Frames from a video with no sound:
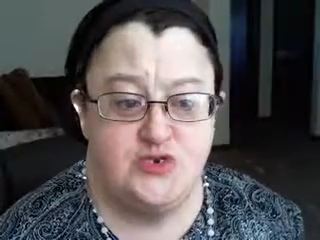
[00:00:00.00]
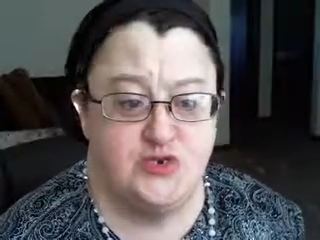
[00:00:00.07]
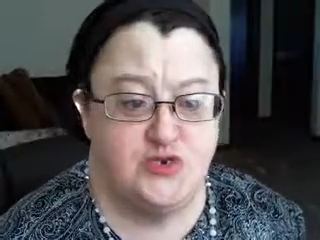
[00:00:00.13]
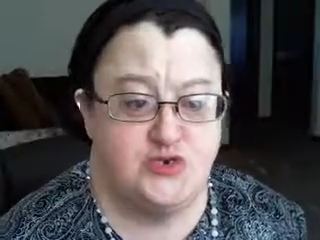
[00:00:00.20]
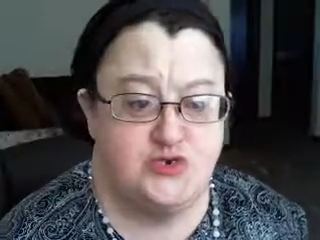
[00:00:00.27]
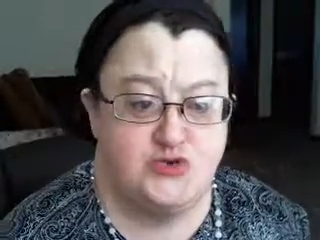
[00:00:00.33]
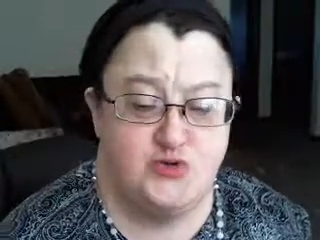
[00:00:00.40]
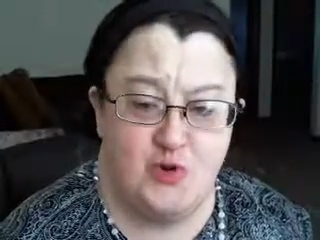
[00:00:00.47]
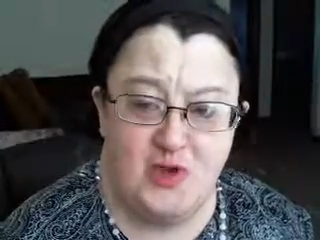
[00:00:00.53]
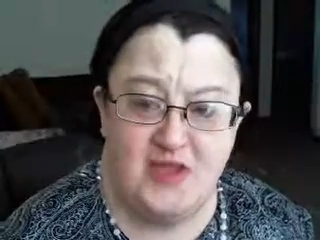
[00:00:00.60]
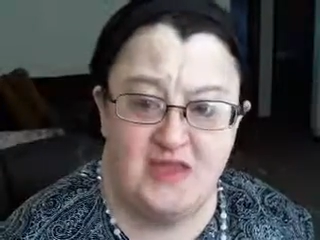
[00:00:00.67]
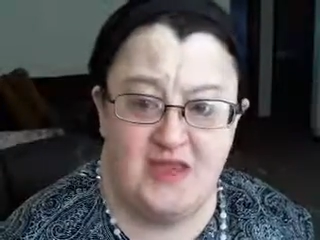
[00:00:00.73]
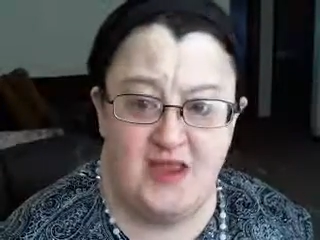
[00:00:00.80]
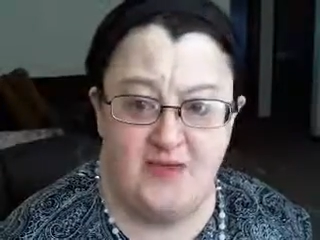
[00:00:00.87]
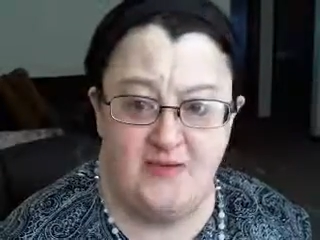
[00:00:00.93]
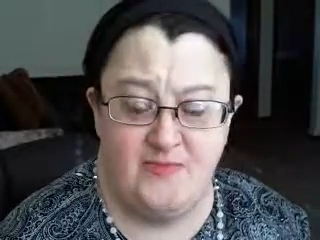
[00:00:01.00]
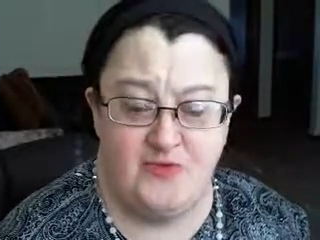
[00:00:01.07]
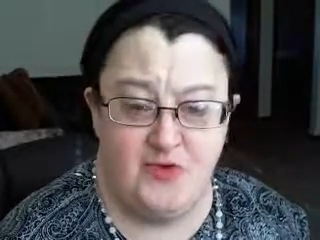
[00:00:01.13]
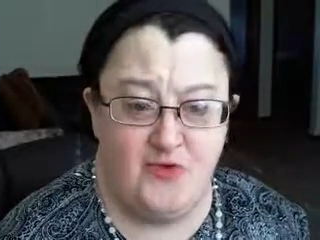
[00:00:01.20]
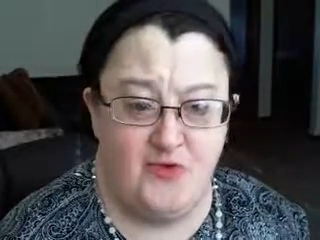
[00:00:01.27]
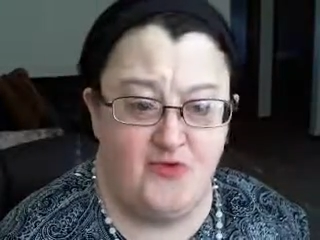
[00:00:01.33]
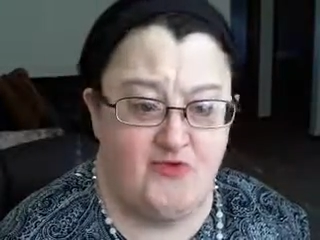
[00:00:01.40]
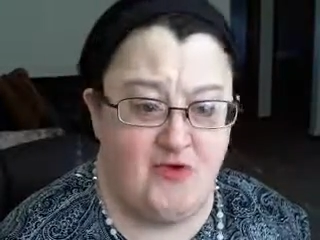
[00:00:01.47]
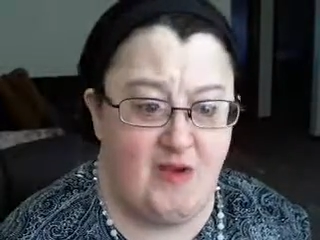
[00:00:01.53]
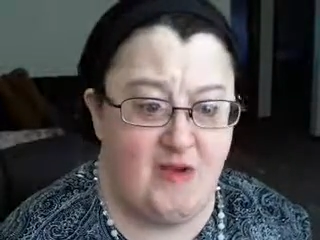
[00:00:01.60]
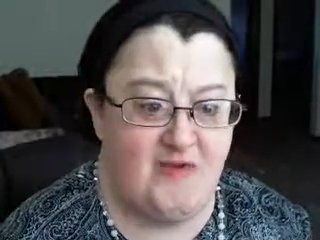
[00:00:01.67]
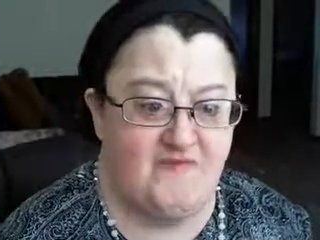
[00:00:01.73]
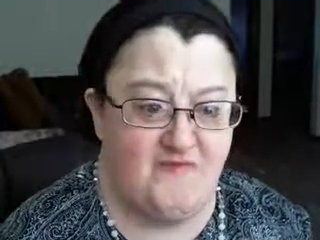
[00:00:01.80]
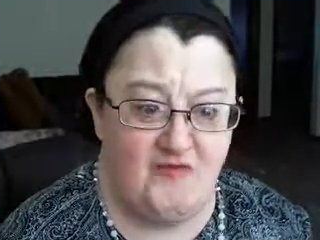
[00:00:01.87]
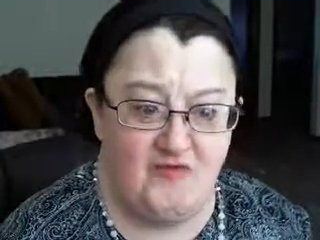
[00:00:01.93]
Just trust him. Don't try
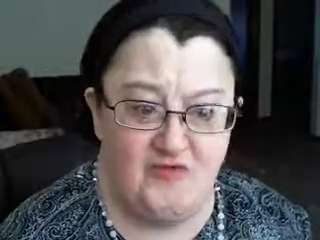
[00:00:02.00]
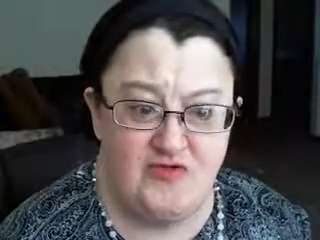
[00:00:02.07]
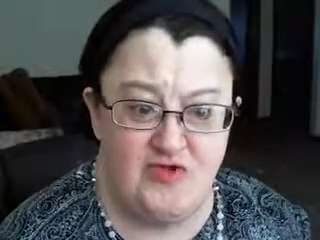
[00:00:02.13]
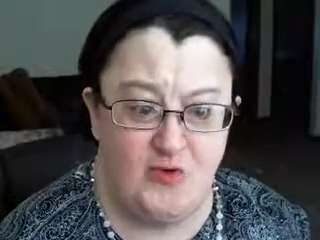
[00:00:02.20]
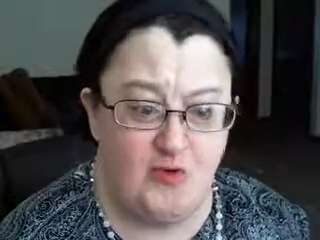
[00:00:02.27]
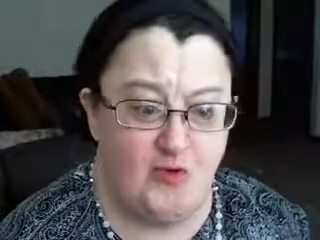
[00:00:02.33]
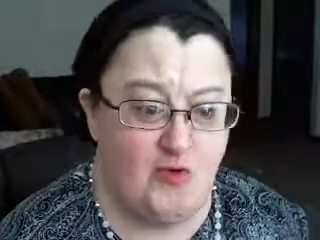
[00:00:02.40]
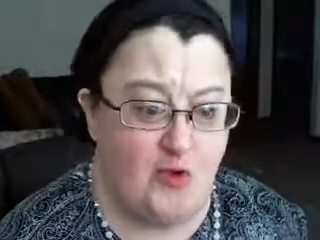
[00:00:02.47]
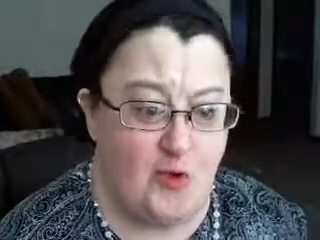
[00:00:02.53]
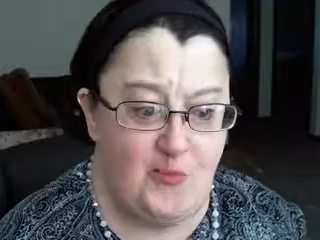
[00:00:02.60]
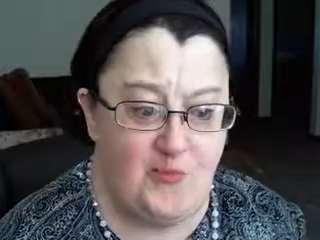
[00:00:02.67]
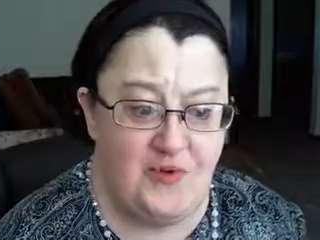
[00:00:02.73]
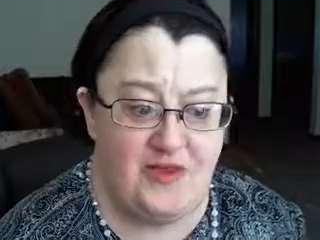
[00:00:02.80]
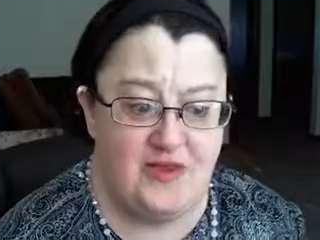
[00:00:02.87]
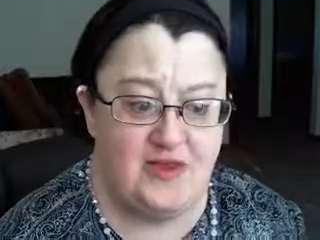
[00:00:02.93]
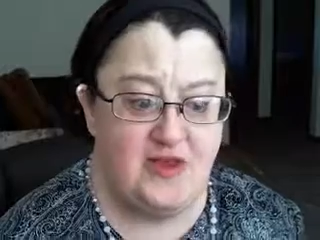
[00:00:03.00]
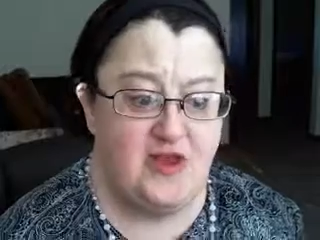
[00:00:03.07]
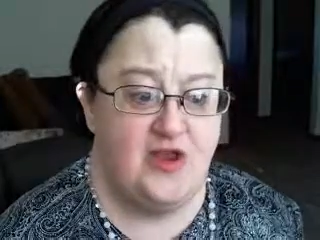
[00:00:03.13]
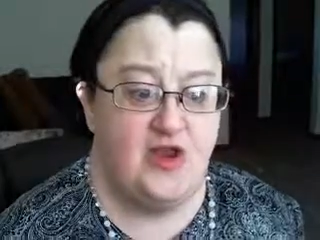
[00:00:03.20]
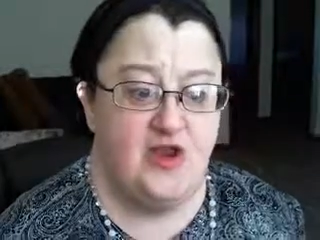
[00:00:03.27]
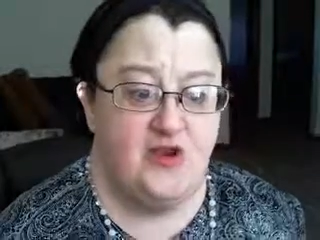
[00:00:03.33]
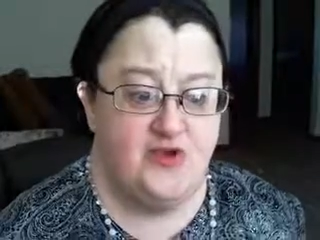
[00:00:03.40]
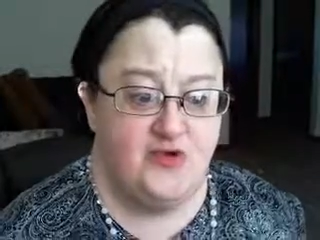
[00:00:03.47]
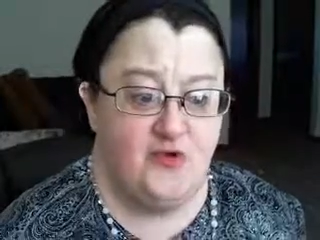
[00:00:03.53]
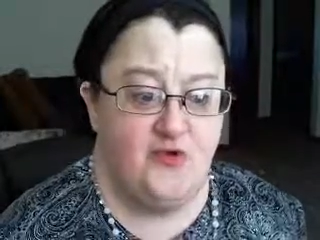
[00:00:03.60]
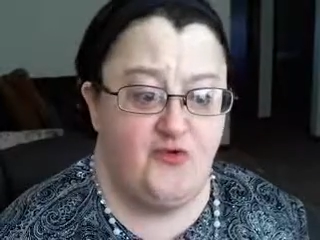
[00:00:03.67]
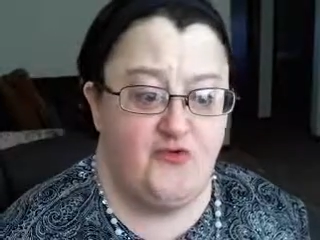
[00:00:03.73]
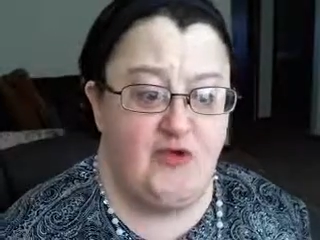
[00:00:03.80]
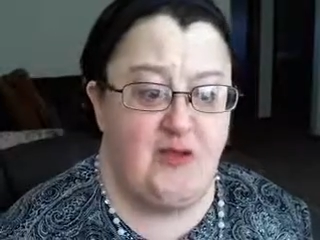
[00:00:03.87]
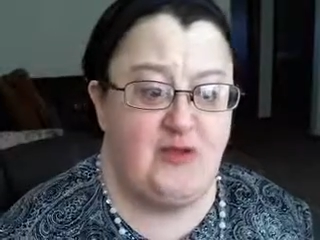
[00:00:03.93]
to force the door open.
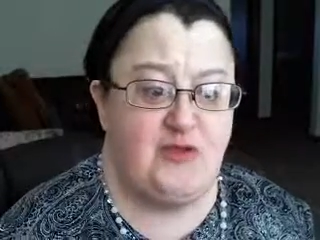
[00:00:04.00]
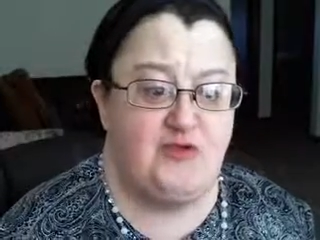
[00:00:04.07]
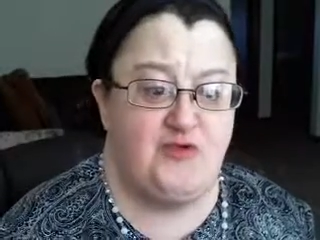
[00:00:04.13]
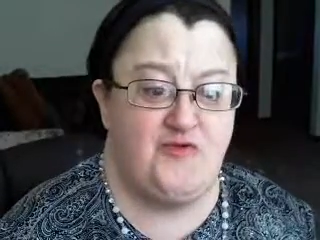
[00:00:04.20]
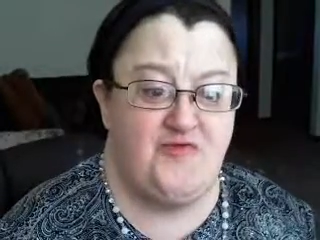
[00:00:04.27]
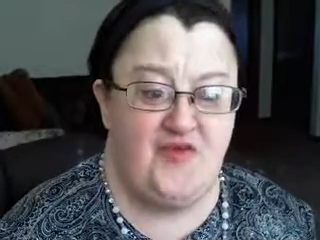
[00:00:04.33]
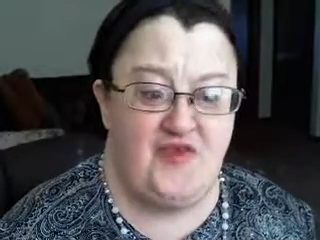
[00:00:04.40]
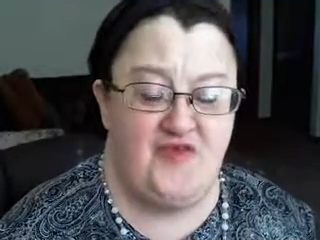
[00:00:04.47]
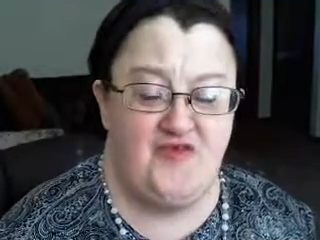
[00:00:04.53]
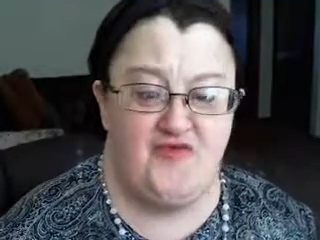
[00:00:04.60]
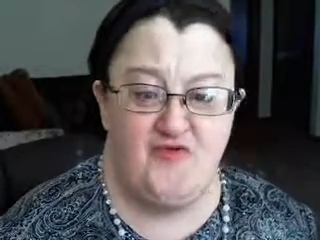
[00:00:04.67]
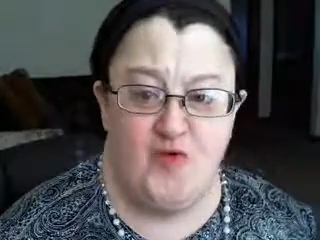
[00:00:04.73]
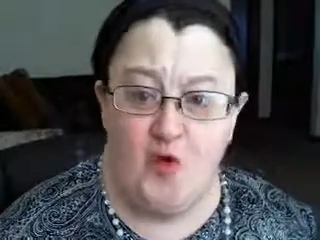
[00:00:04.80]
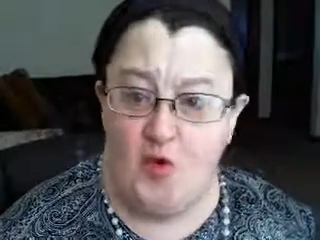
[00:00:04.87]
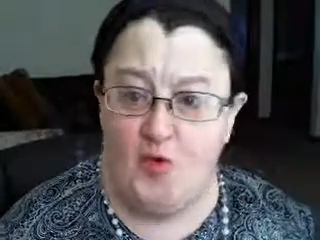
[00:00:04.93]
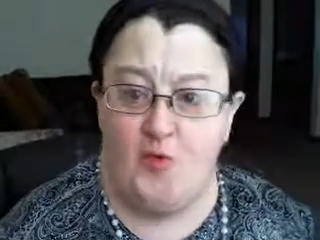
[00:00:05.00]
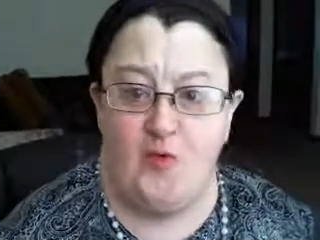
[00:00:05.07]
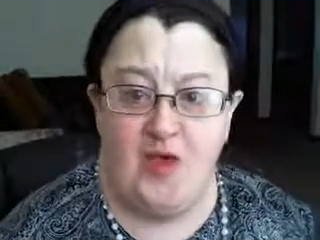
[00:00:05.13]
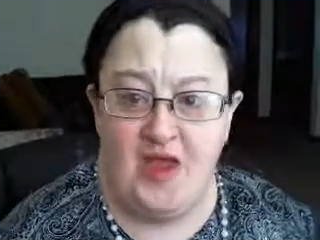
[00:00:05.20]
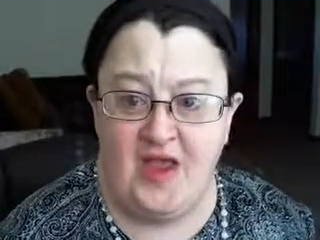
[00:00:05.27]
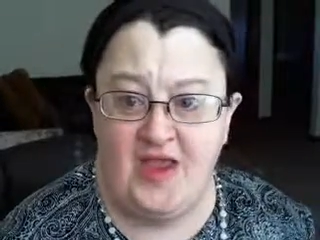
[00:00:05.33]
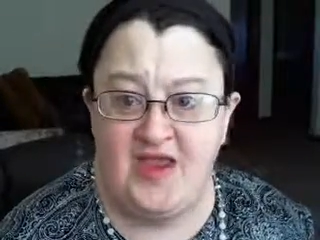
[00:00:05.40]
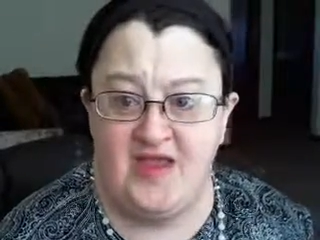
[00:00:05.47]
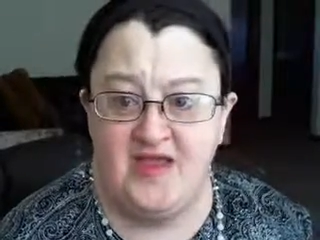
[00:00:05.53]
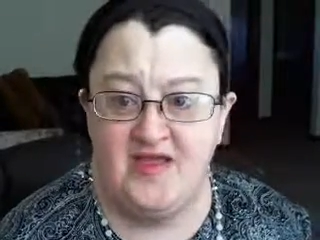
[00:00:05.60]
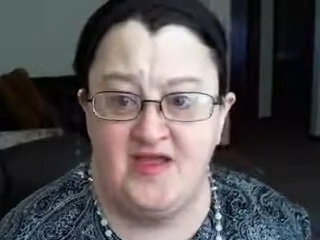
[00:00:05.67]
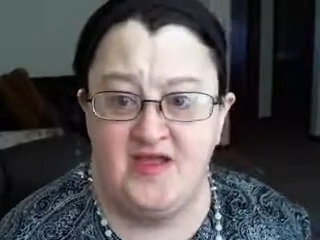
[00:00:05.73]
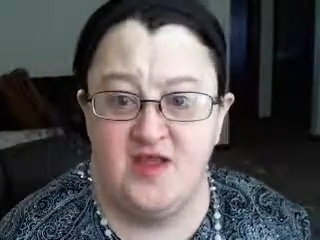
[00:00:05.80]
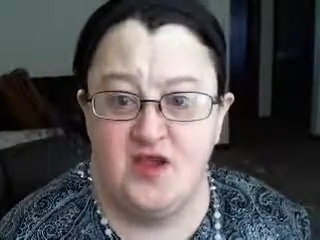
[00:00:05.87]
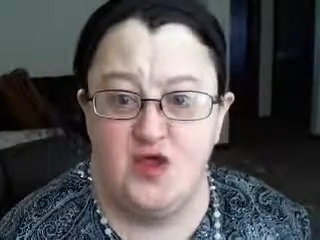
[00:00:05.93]
Don't try to do things your own way.
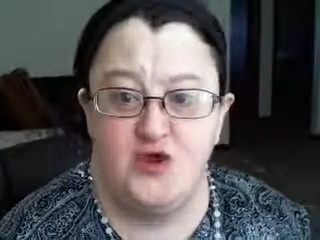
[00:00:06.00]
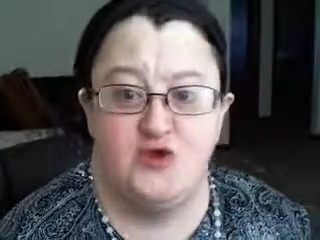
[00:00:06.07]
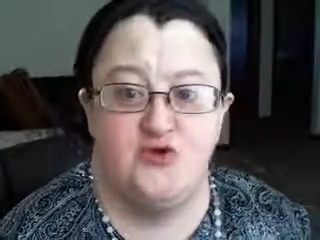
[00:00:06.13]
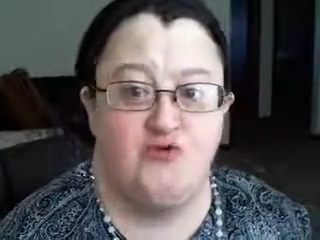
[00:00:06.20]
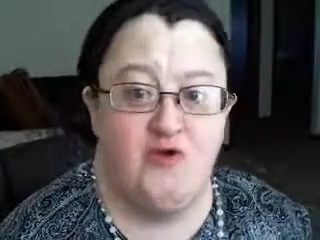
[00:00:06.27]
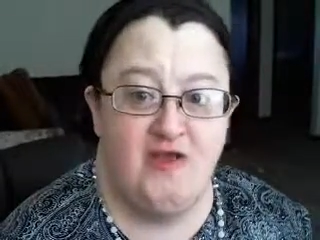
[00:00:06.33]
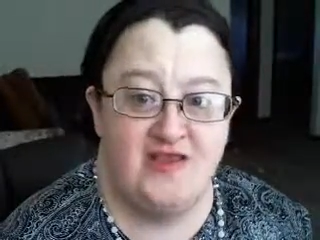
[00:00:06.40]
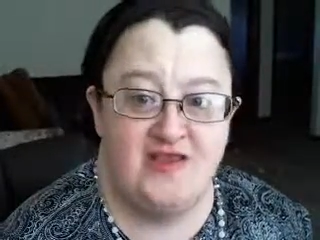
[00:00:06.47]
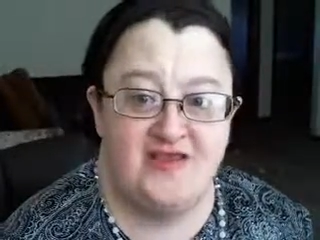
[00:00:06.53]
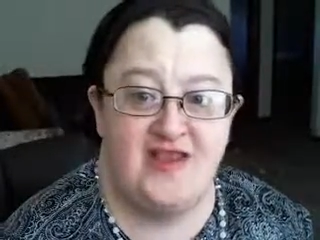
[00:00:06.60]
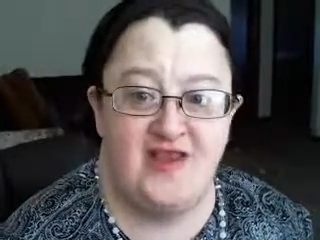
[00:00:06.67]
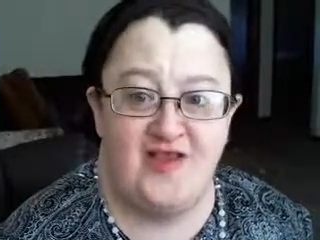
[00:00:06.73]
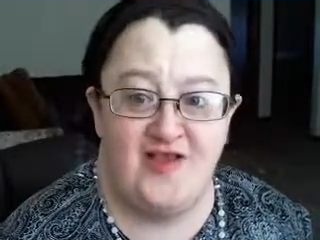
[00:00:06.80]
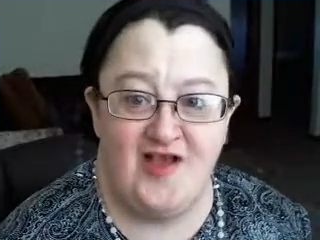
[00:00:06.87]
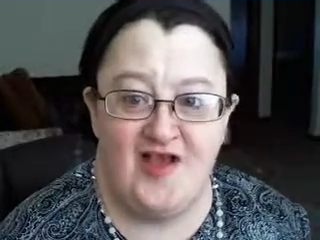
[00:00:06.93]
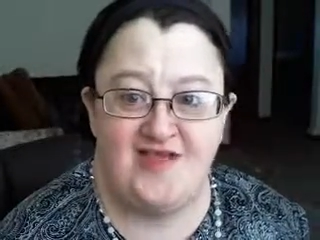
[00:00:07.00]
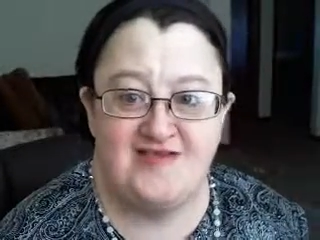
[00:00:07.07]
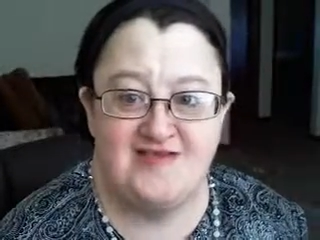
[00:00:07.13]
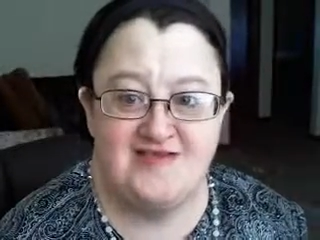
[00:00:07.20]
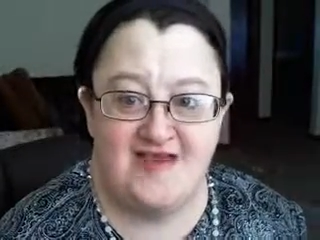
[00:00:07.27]
Trust in God's